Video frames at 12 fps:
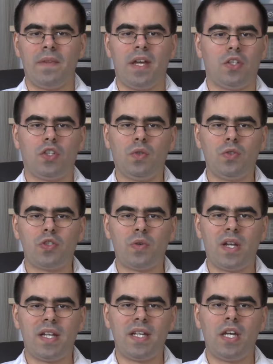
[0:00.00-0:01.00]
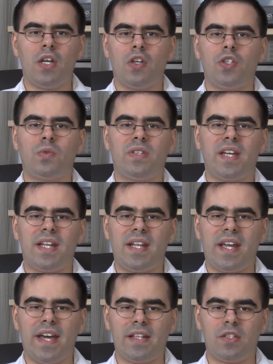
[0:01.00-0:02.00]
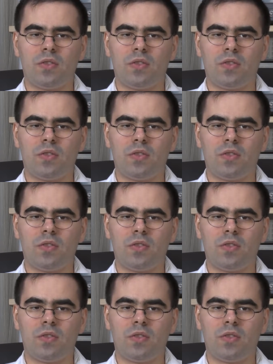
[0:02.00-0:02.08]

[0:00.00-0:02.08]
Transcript: And usually, you then head